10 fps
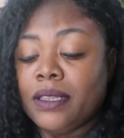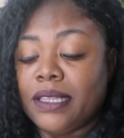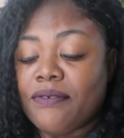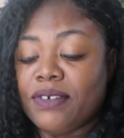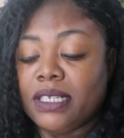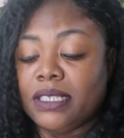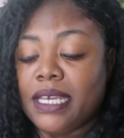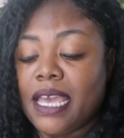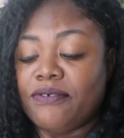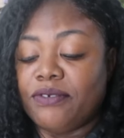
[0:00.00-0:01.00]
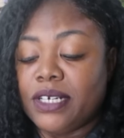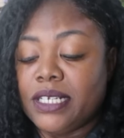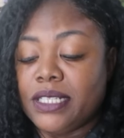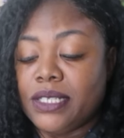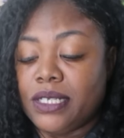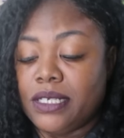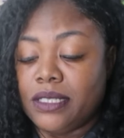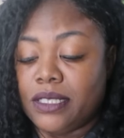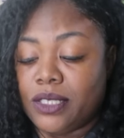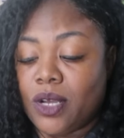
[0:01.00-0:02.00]
Definitely have run into the,
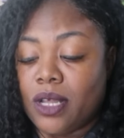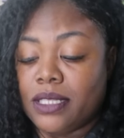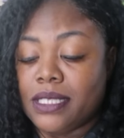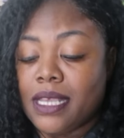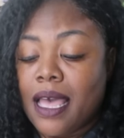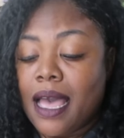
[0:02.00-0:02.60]
the thoughts.